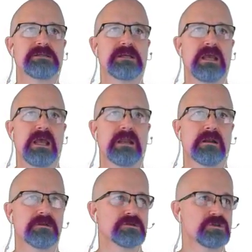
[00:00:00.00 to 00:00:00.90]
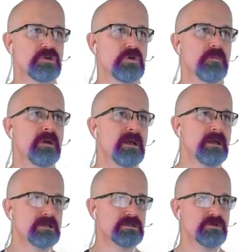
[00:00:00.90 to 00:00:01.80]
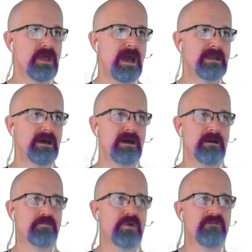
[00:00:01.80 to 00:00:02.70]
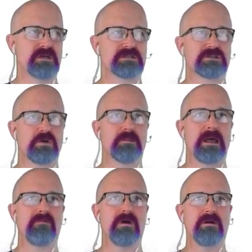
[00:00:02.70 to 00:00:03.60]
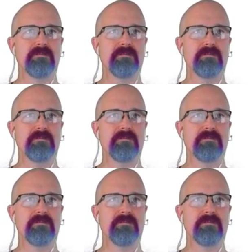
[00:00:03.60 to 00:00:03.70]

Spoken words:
key and it'll zoom to that previous zoom level.